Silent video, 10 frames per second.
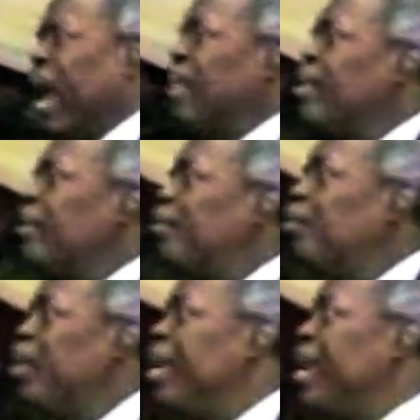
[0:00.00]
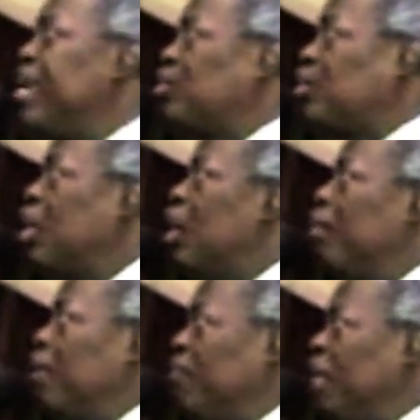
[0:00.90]
and the great
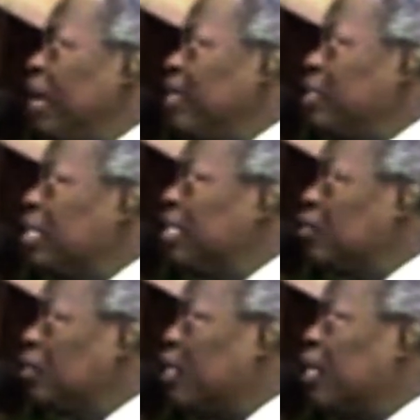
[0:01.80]
privileges